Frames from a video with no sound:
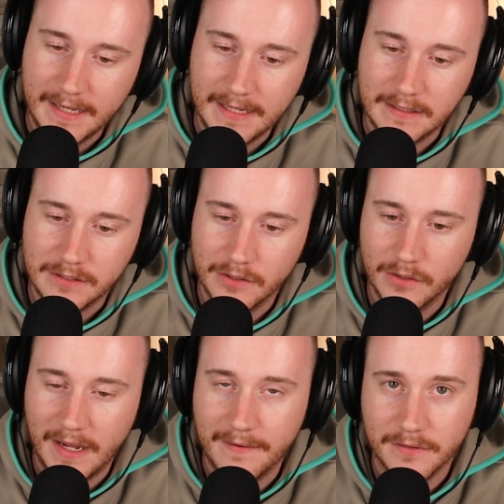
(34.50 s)
So
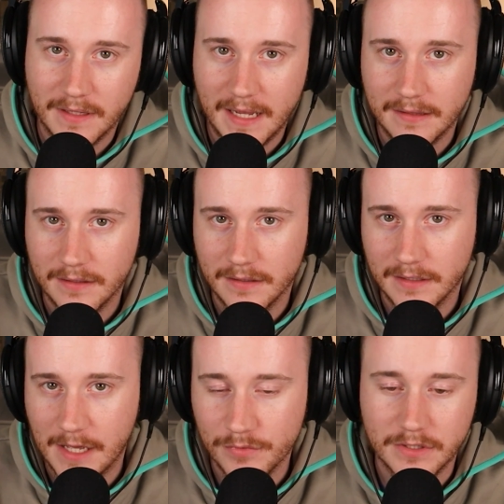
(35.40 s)
after that, the
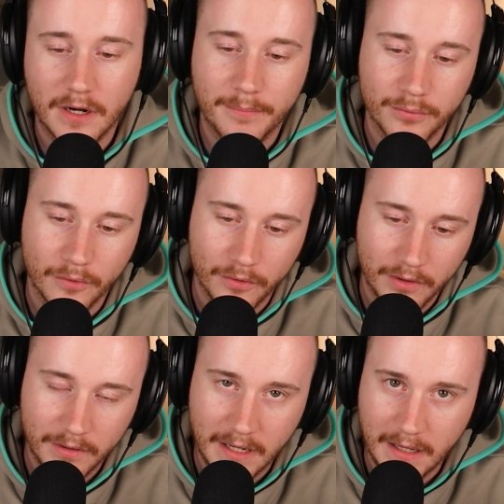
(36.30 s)
game was in an
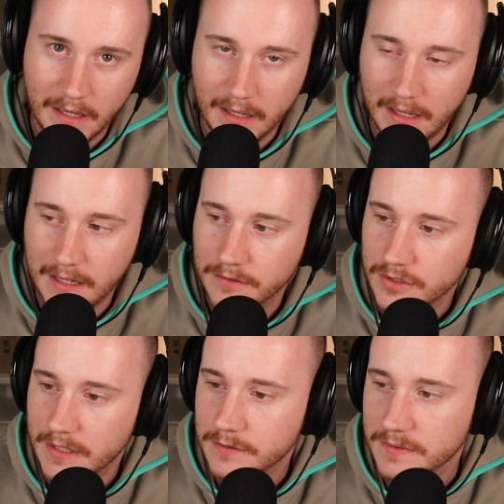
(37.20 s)
uproar.
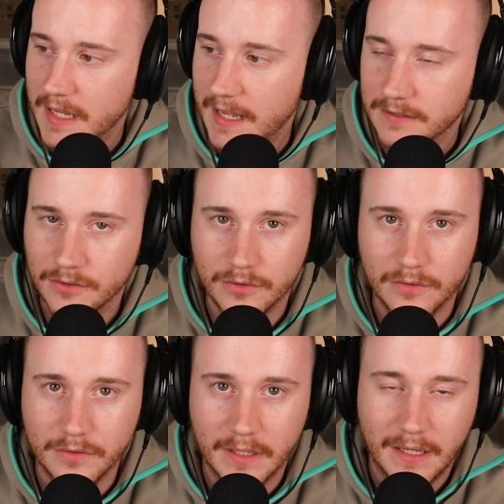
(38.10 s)
ALGS was
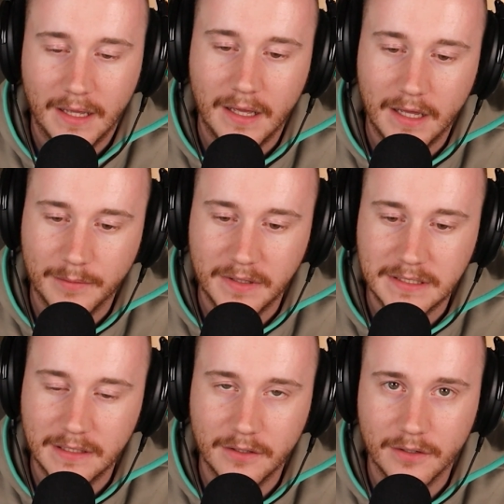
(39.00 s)
canceled, and they
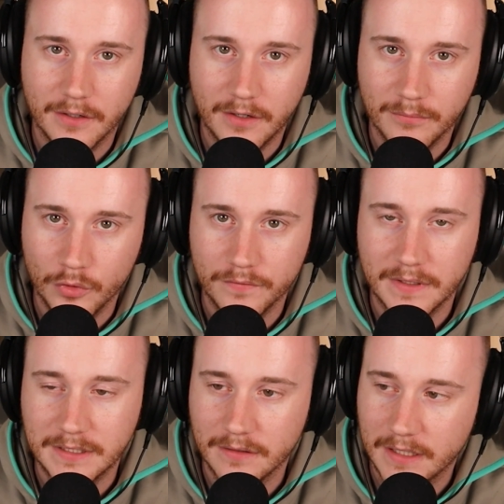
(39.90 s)
said they're going to move it
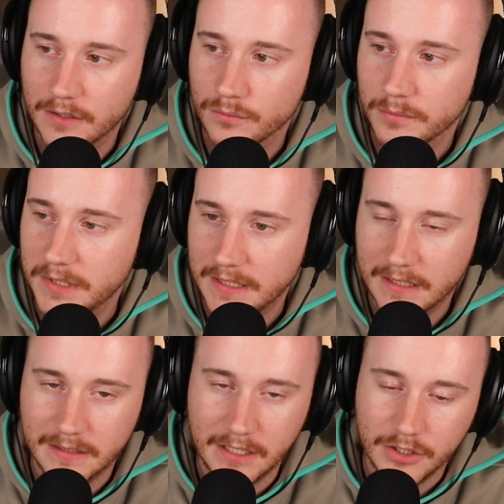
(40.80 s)
until they can remediate
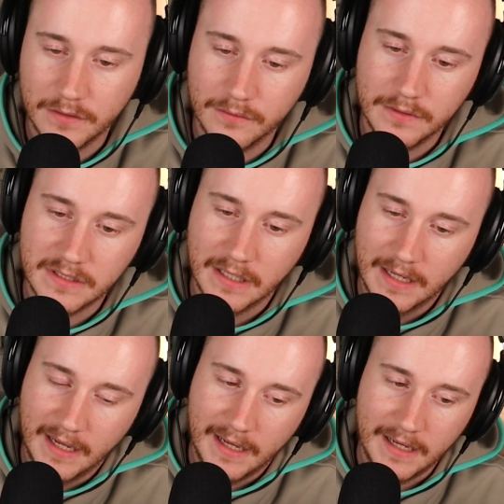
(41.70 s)
the issues.
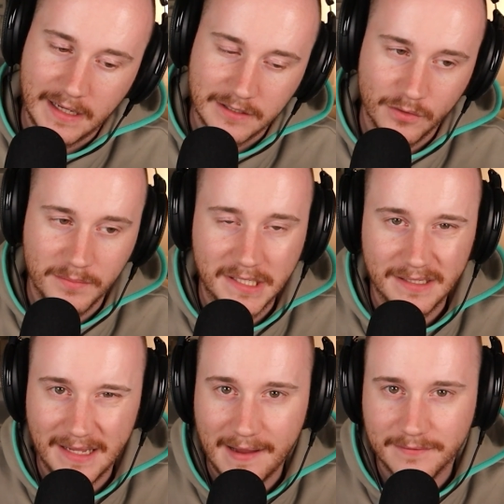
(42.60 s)
So
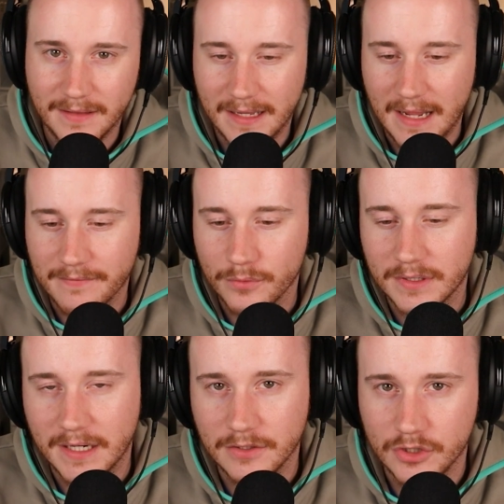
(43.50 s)
immediately after that, everyone
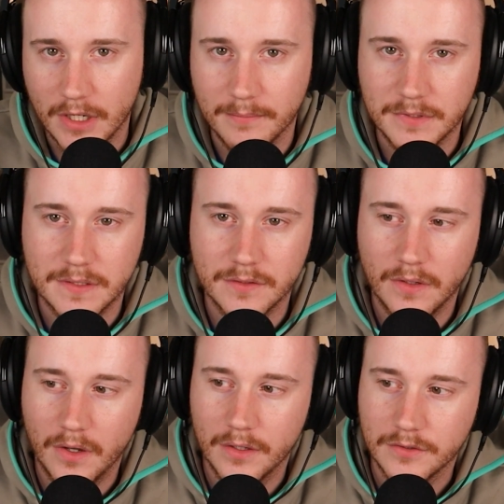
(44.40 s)
kind of jumped
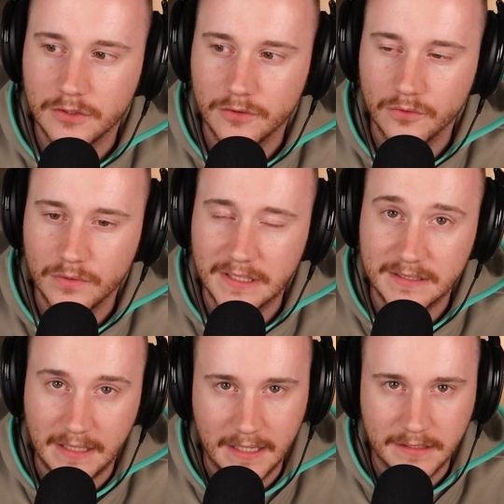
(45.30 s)
onto Easy
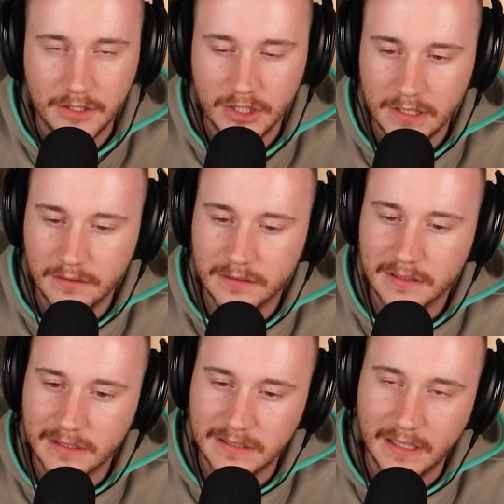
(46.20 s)
Anti Cheat
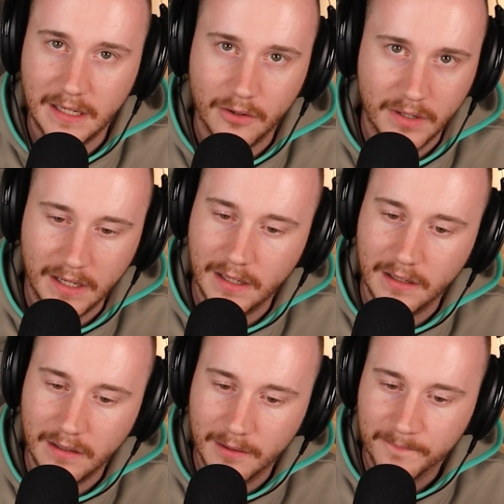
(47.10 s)
to say, okay,